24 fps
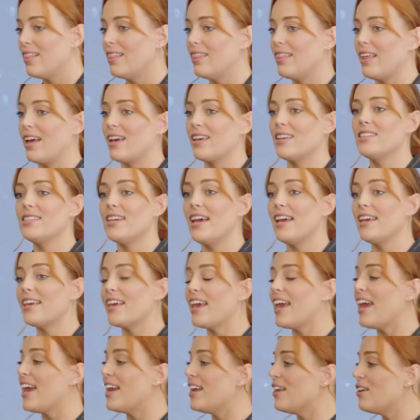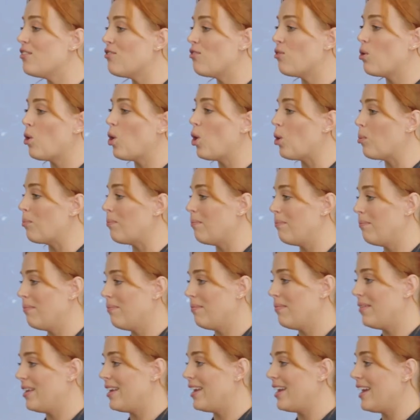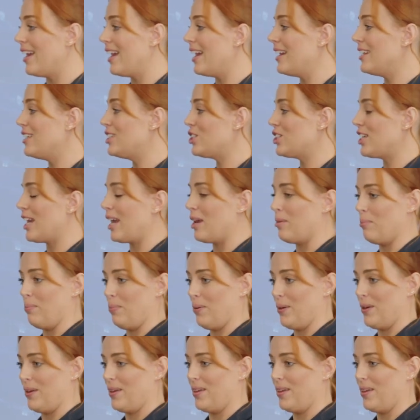that can take any form, any shape.